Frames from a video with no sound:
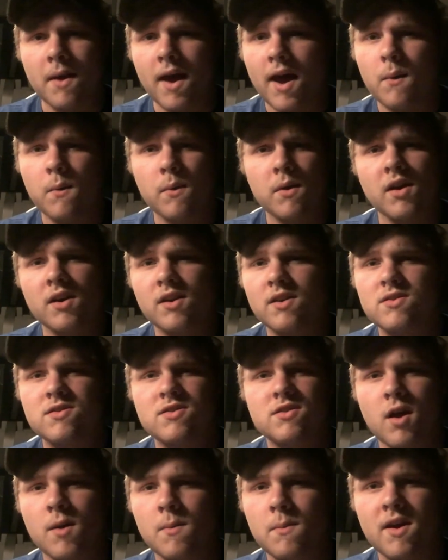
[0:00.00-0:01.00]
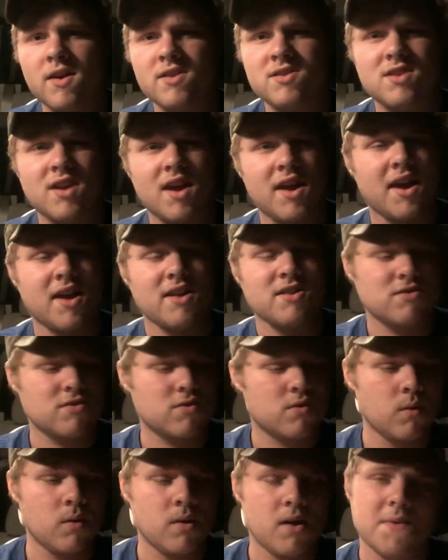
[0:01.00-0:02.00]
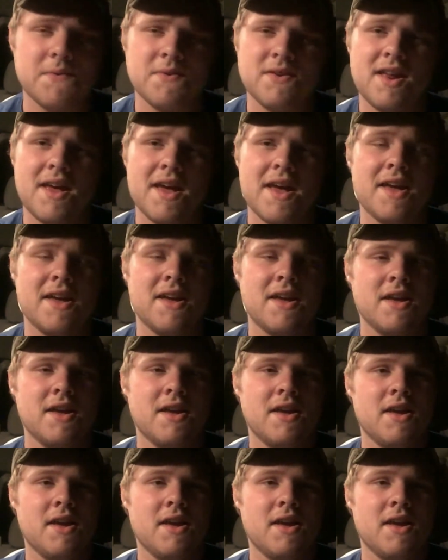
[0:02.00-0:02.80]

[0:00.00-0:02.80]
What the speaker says: I work so much. I got school every day.